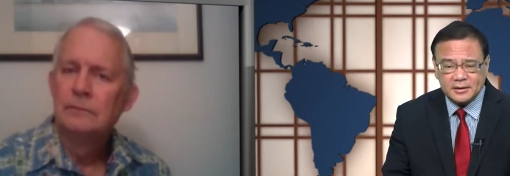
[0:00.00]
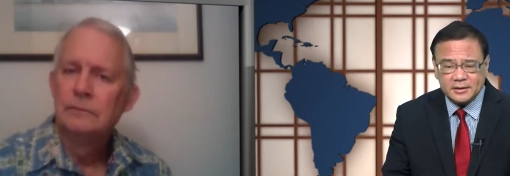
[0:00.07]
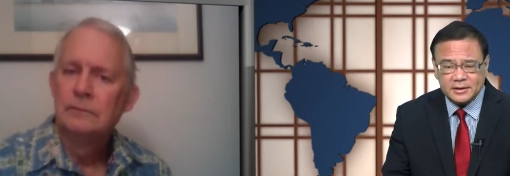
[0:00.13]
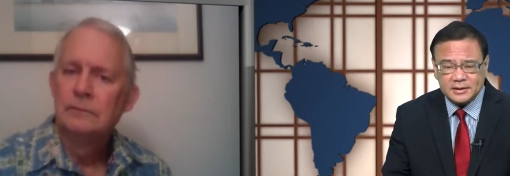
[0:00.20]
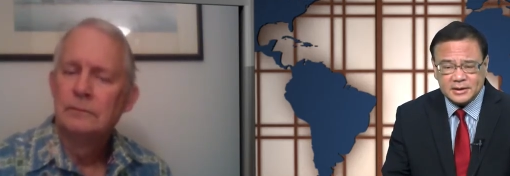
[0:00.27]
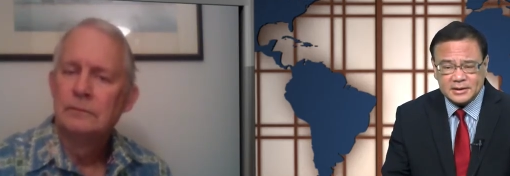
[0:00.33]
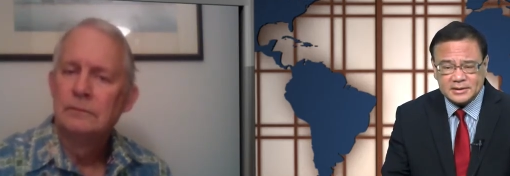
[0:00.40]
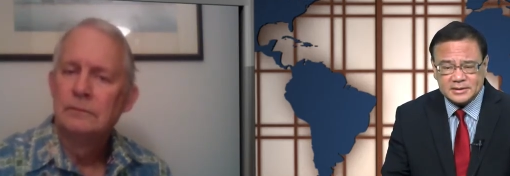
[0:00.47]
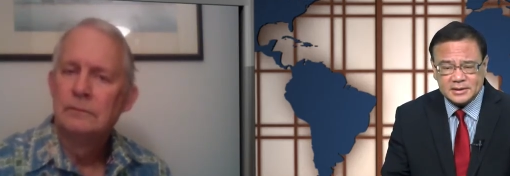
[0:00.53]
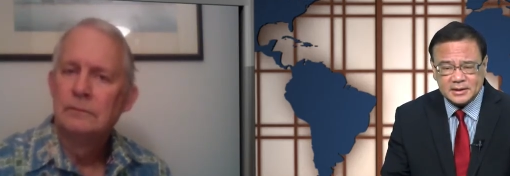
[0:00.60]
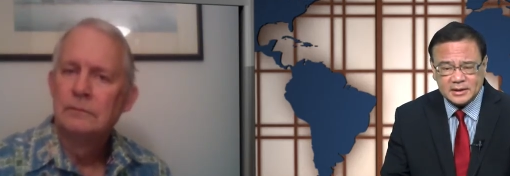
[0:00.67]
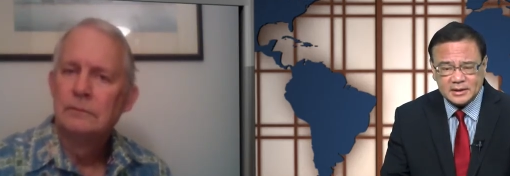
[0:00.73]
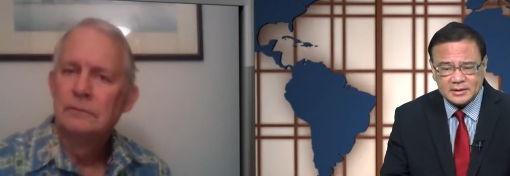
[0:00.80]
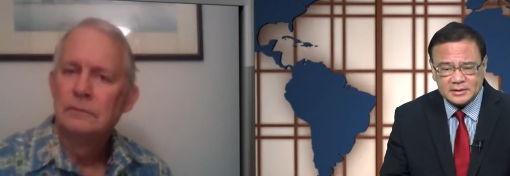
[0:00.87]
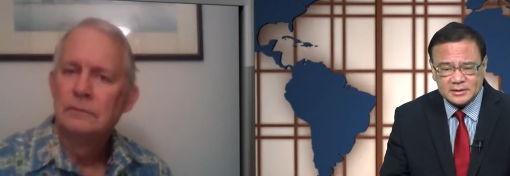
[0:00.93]
Speaker 1: in
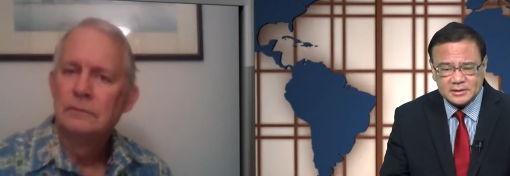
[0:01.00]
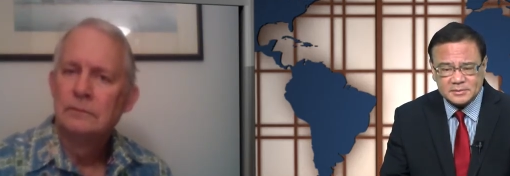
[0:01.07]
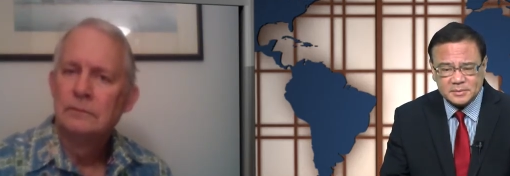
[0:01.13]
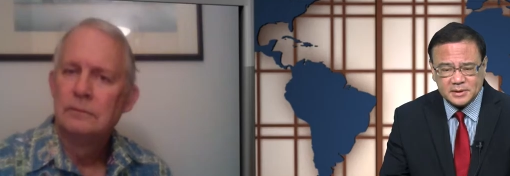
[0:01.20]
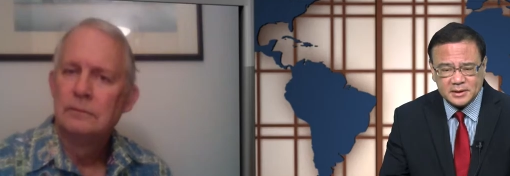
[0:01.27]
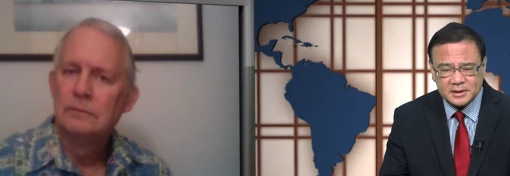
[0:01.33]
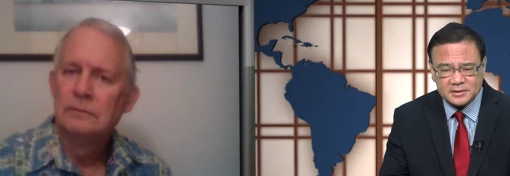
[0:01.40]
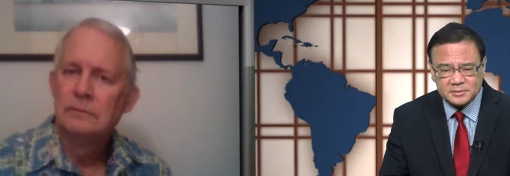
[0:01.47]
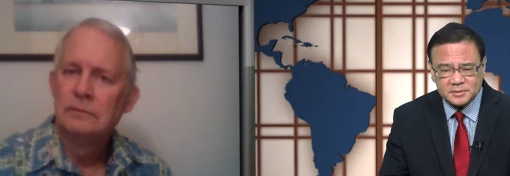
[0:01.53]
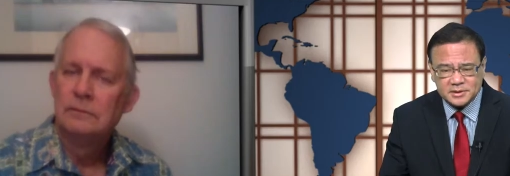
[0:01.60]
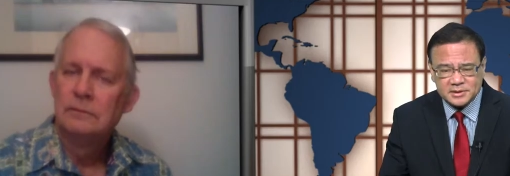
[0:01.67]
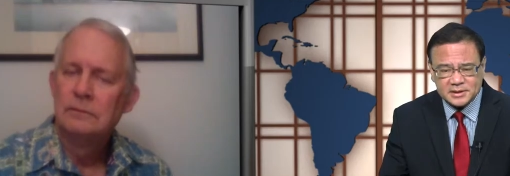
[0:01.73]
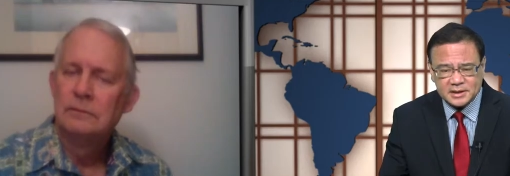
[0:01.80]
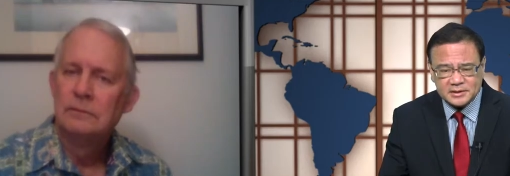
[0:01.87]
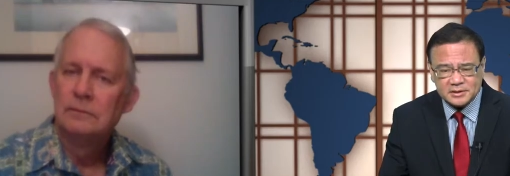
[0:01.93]
D.C. is because we
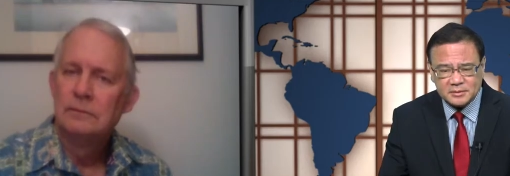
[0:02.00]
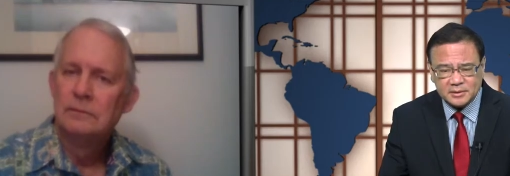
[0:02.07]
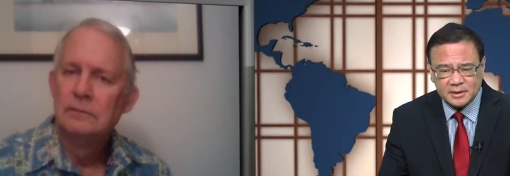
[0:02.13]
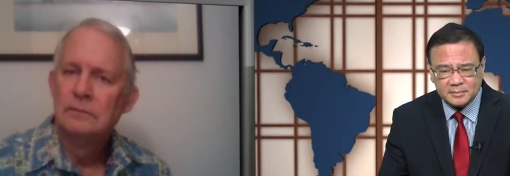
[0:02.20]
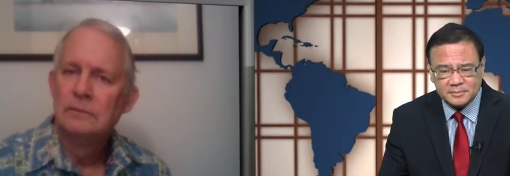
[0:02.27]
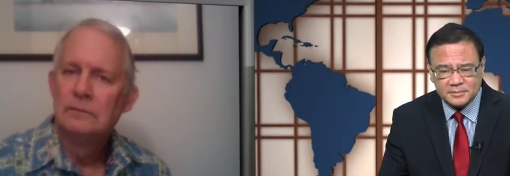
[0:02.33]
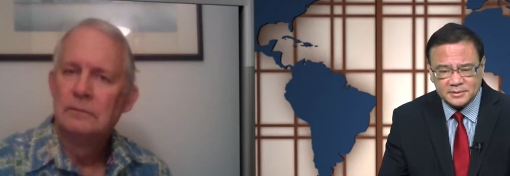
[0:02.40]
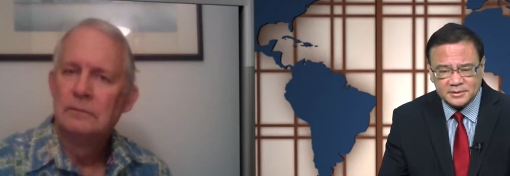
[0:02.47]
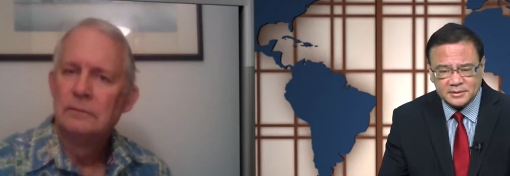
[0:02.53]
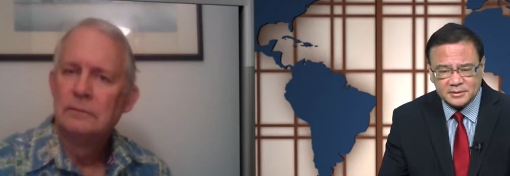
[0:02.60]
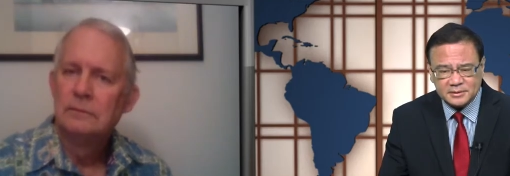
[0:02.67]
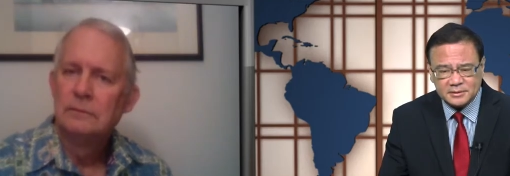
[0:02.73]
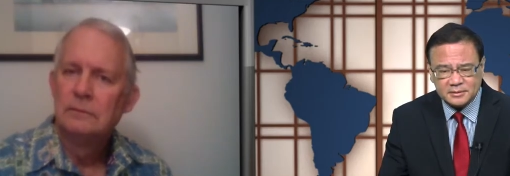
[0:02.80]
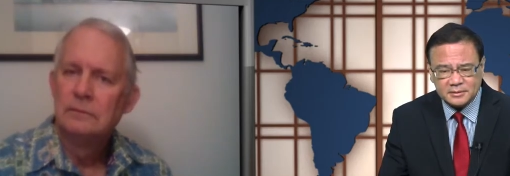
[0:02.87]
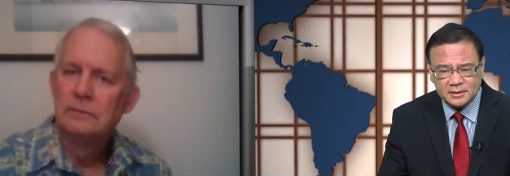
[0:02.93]
sent you up
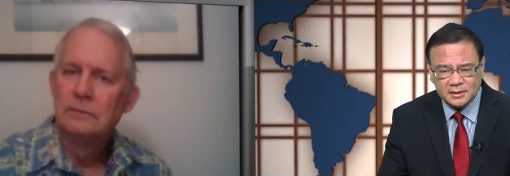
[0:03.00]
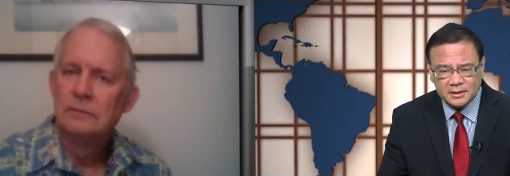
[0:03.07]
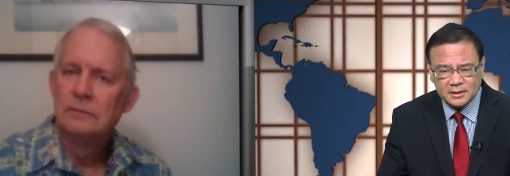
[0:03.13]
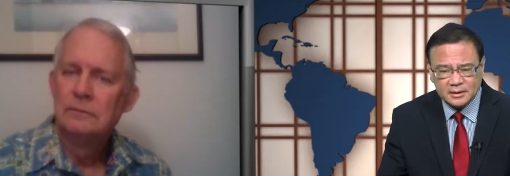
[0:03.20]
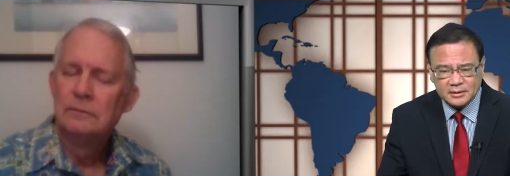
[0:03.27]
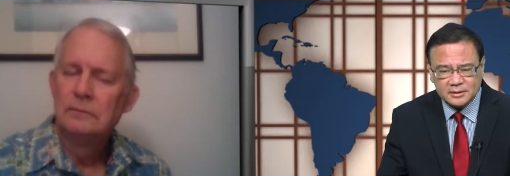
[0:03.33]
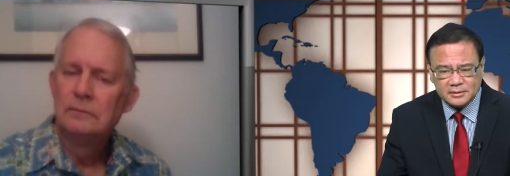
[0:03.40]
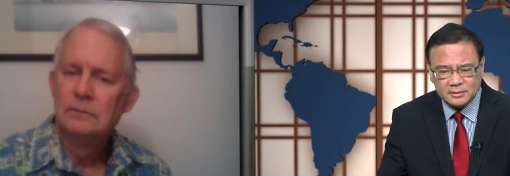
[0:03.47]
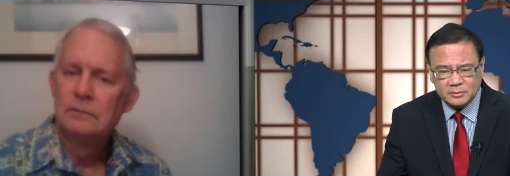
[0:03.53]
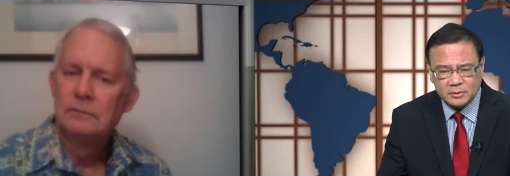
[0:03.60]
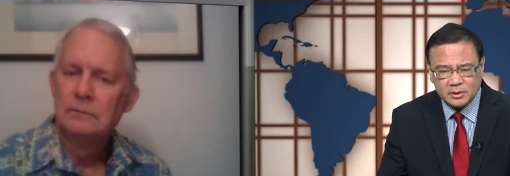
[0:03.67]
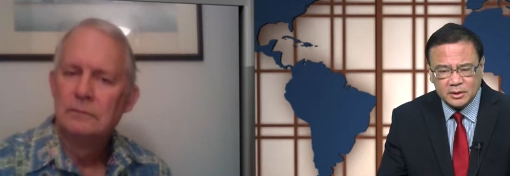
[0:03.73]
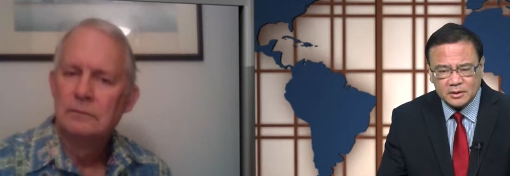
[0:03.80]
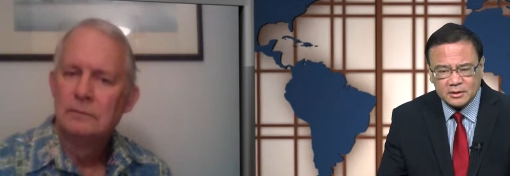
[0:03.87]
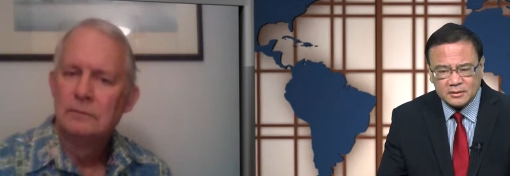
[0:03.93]
to
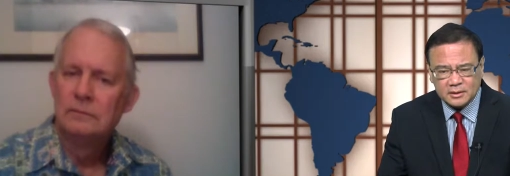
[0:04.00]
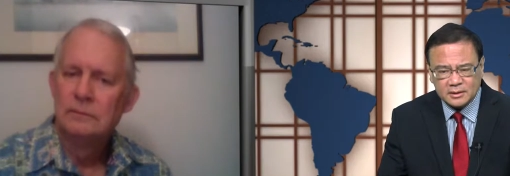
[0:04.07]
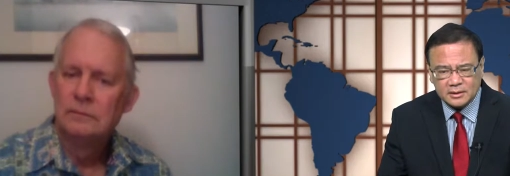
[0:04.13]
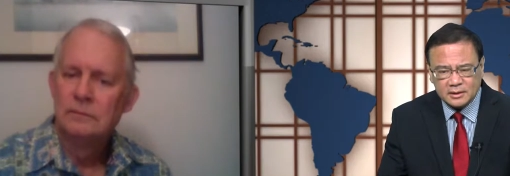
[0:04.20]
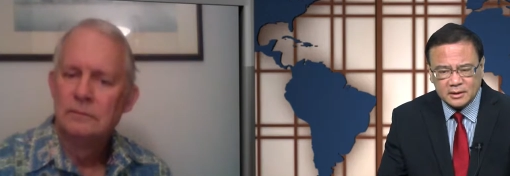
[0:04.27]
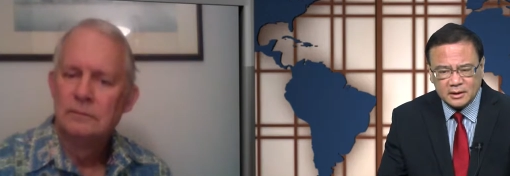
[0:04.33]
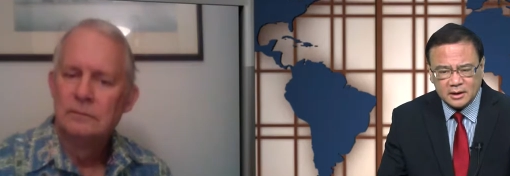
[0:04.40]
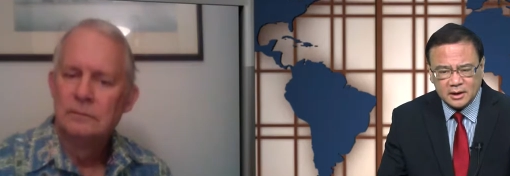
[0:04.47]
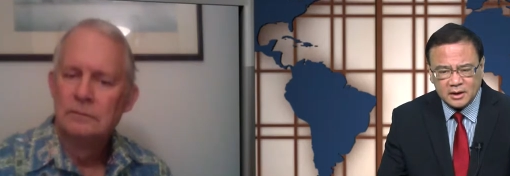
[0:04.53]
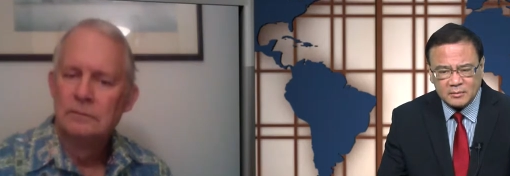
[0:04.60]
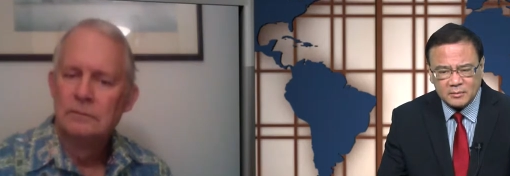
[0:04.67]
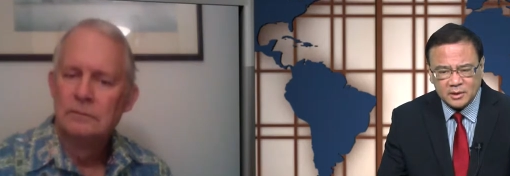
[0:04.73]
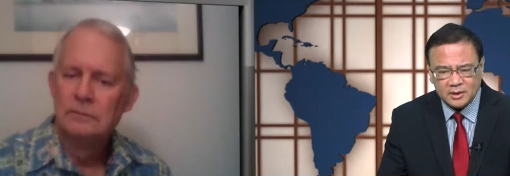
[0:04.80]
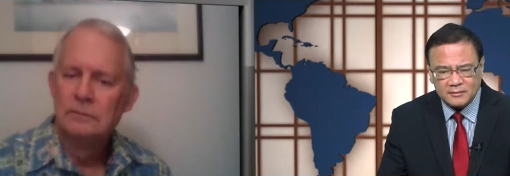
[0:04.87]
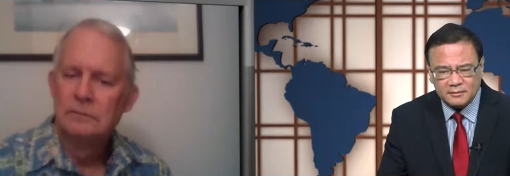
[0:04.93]
work
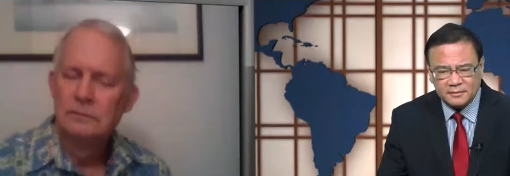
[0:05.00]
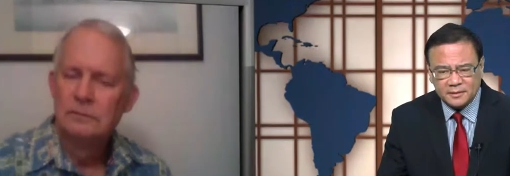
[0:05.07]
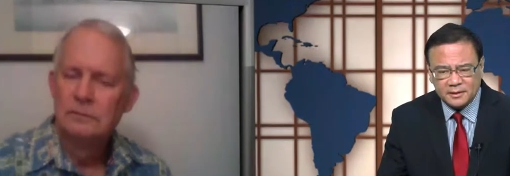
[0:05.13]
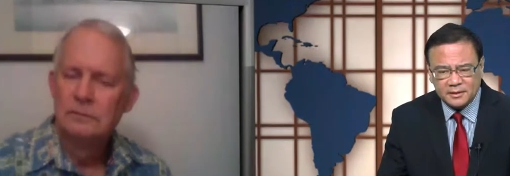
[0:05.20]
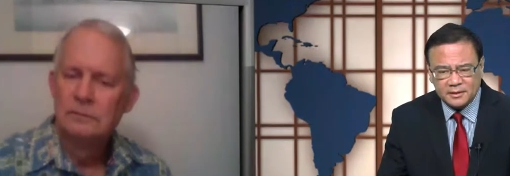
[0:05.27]
on one of